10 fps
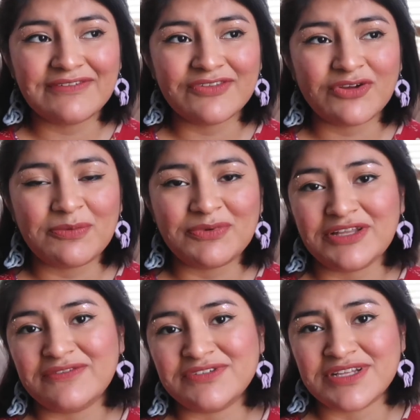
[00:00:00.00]
even though I
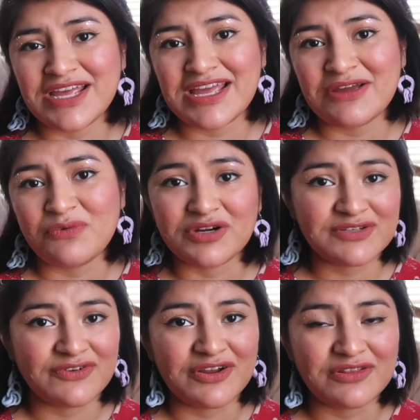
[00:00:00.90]
believed they
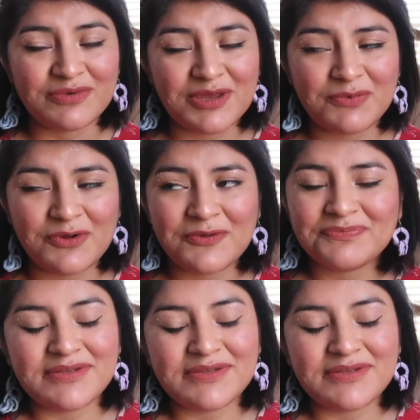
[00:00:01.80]
worked for other people.